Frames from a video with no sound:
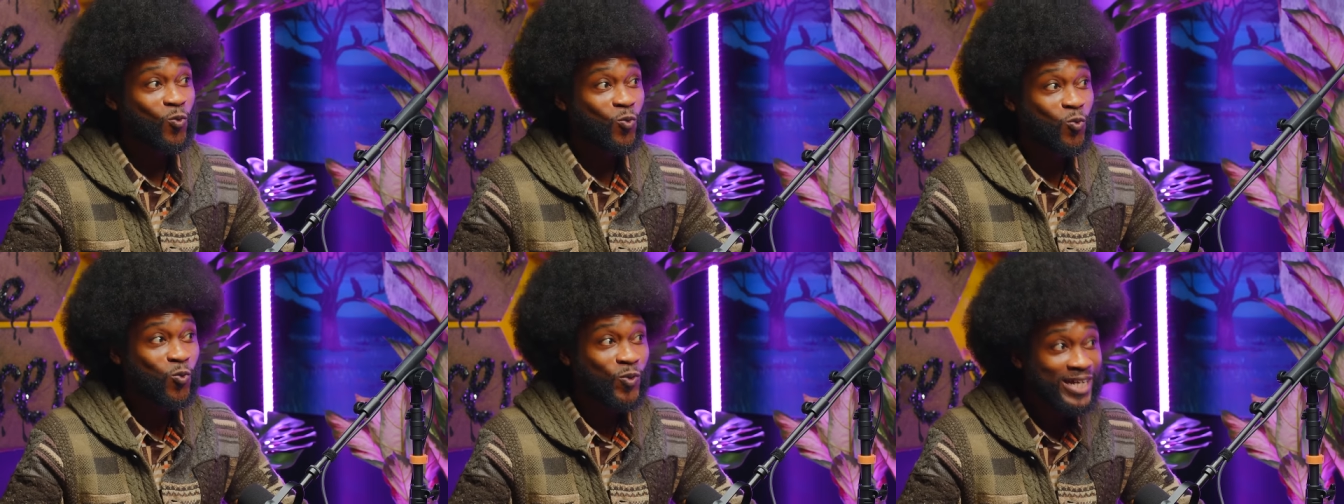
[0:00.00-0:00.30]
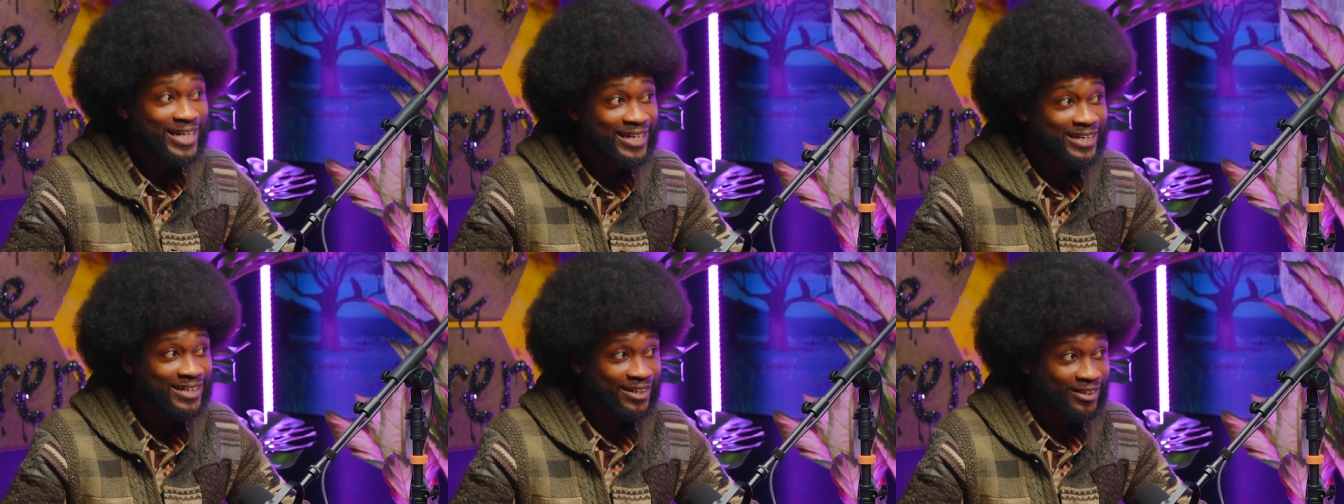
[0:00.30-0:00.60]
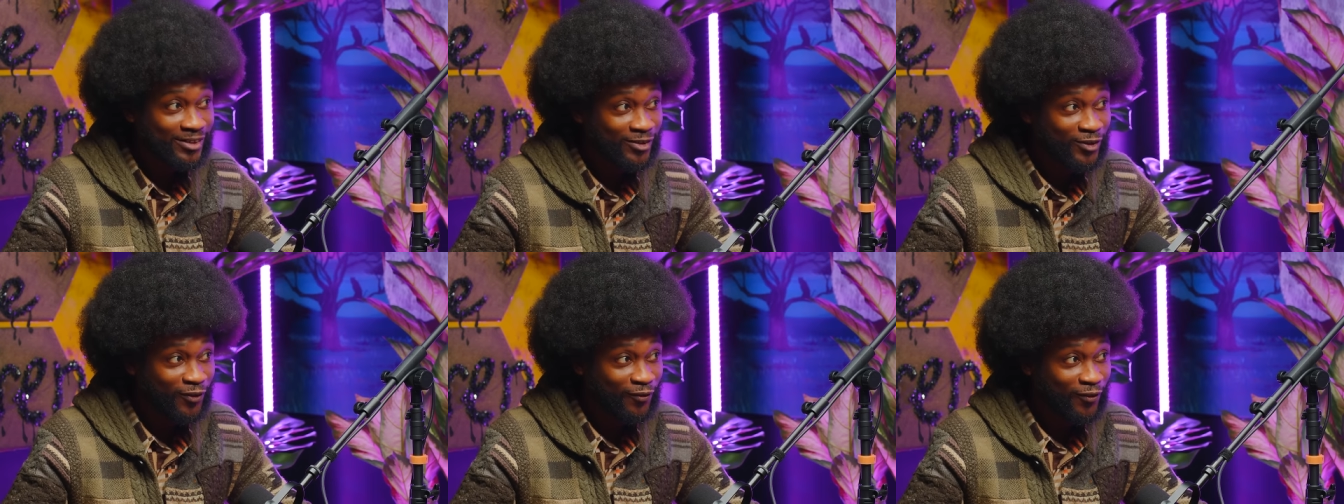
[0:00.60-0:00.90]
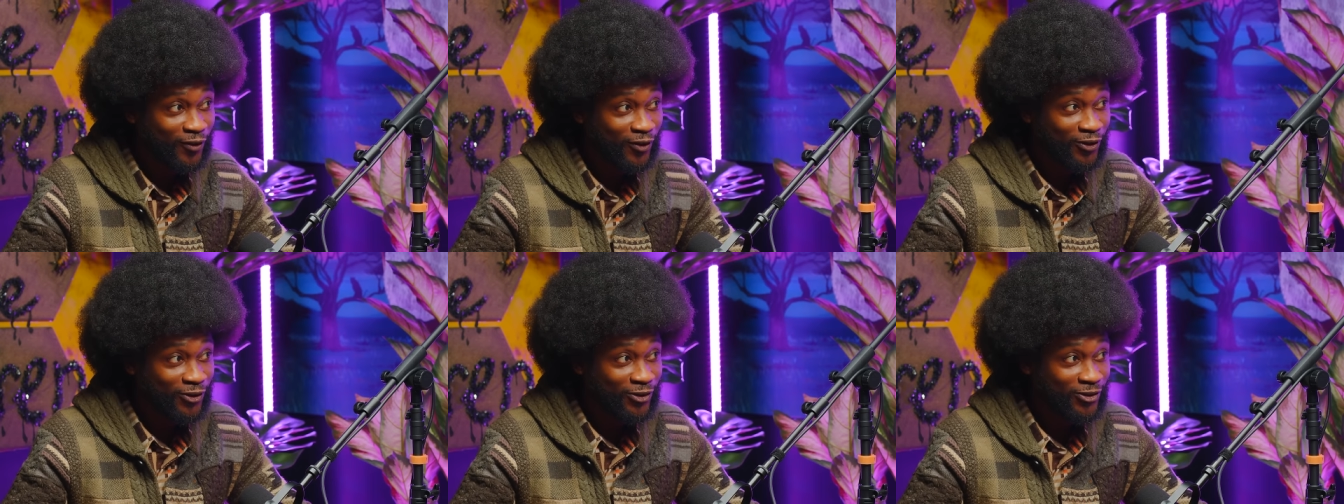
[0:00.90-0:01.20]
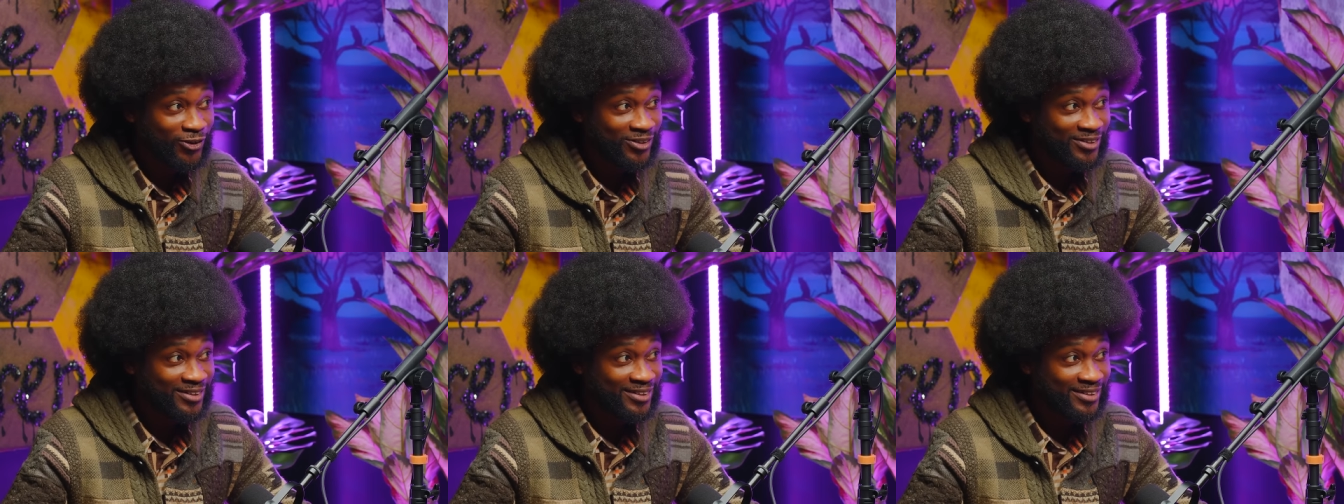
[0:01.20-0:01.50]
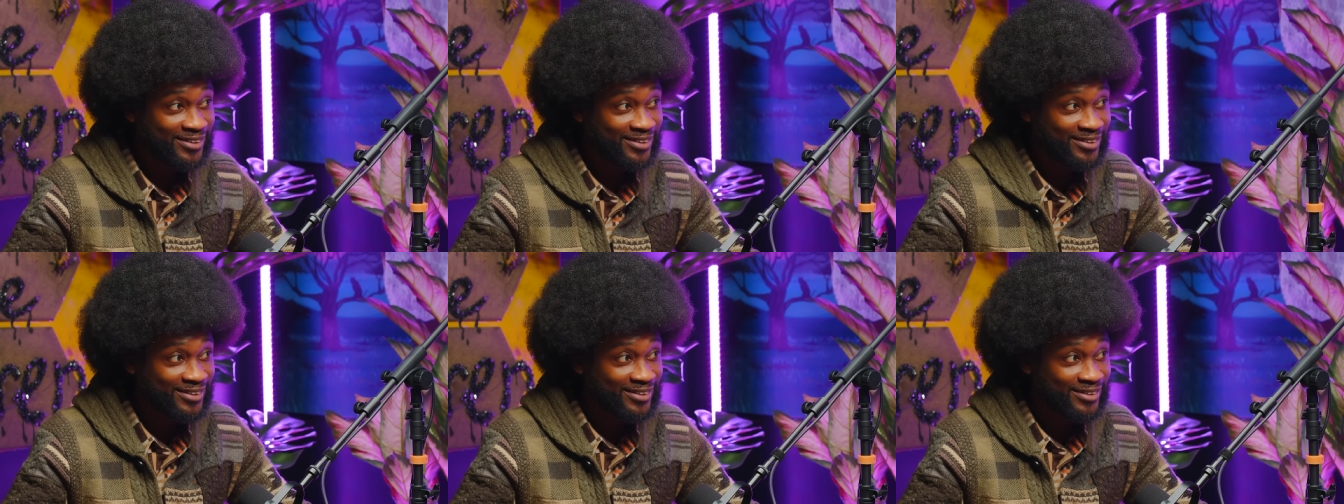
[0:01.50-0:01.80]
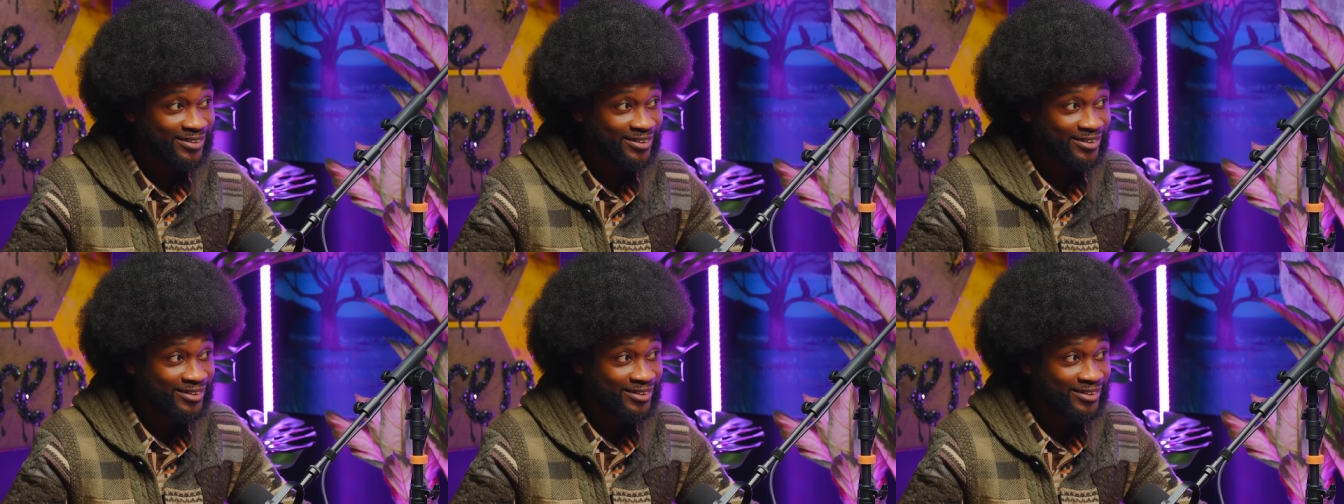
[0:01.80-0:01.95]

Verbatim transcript: we did to fall. Yeah.